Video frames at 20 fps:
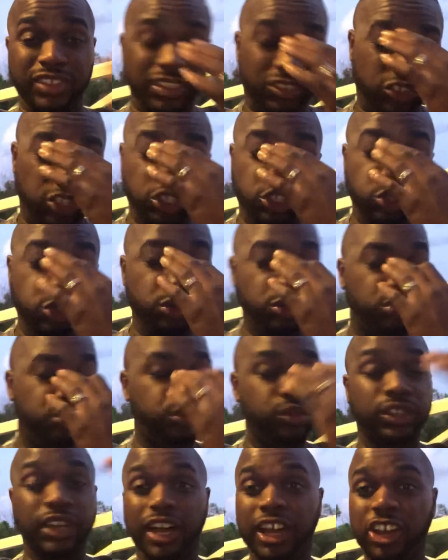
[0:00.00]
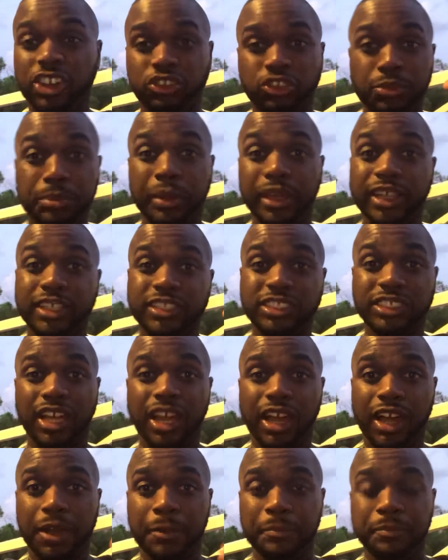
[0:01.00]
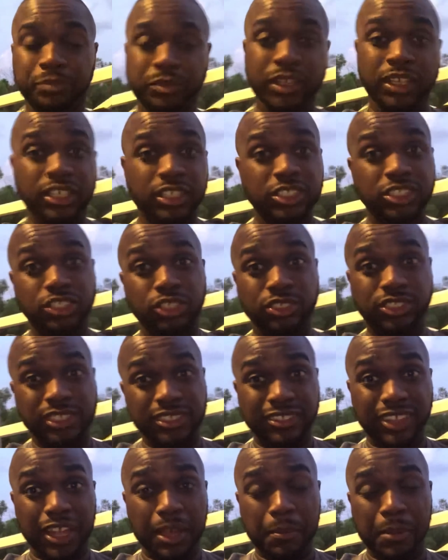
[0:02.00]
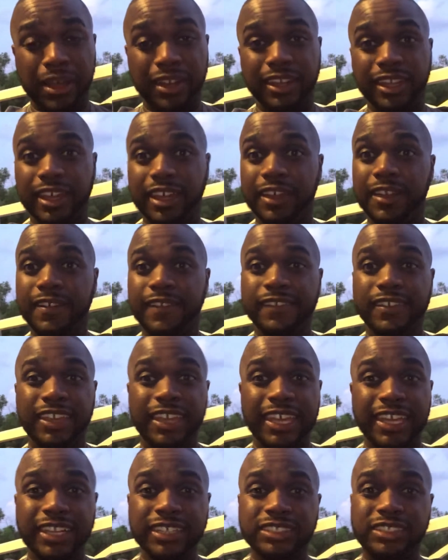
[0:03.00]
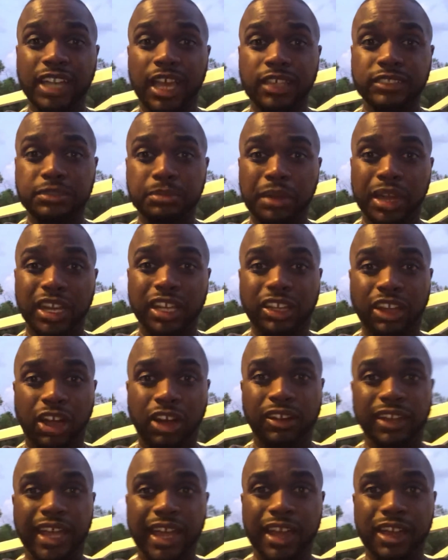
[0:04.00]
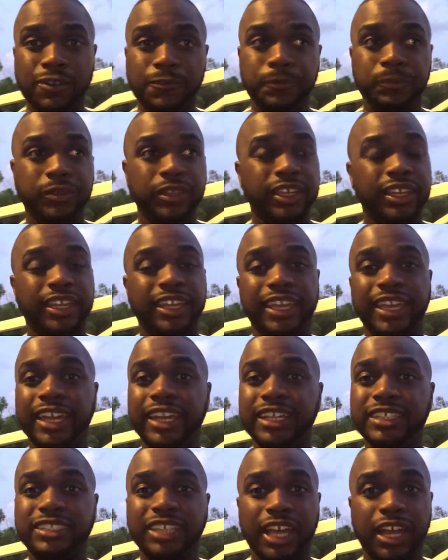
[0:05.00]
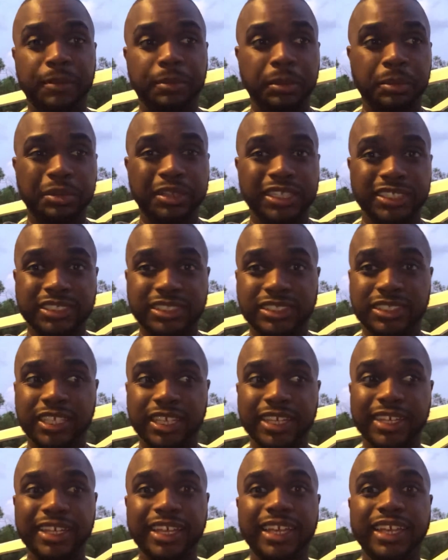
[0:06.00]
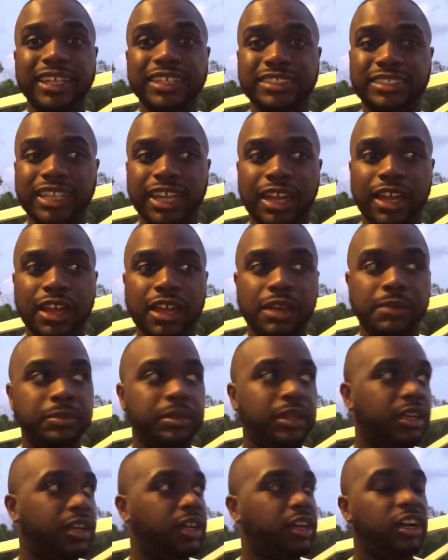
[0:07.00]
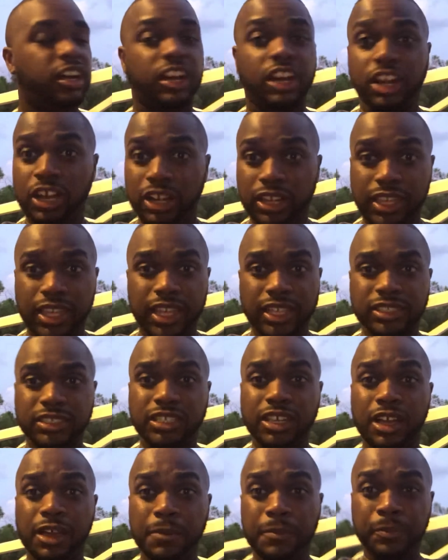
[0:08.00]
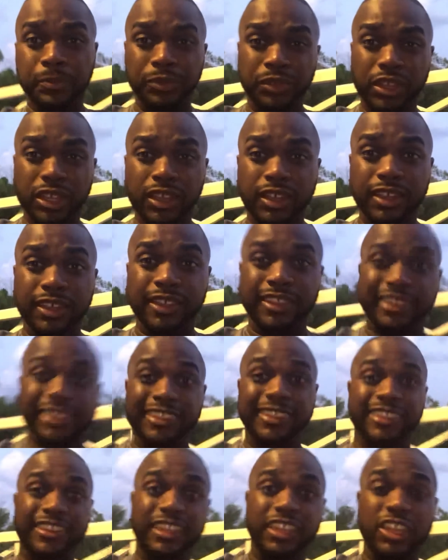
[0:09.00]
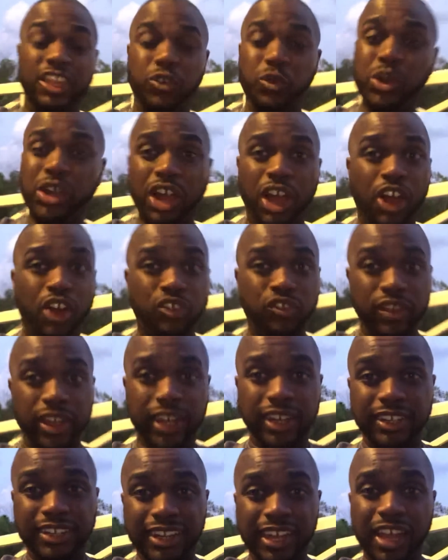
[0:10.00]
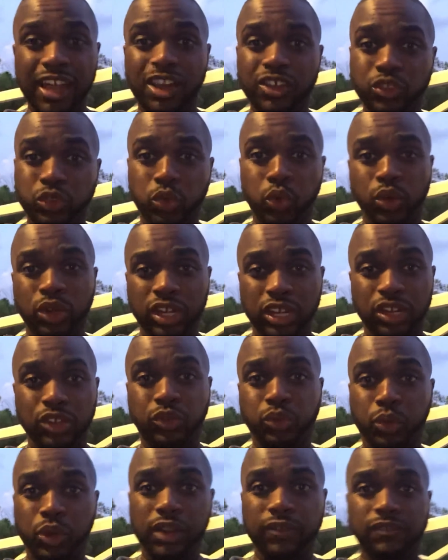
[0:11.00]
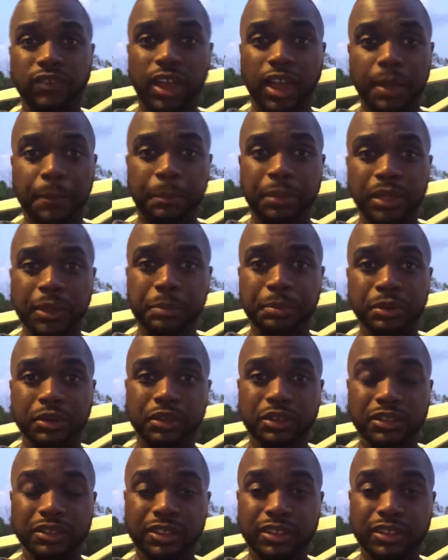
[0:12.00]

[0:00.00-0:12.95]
to do the 100-man job. So just think about that. Anytime somebody call out, anytime people get sick, anytime hurricanes come, we already down 20 to 25 people.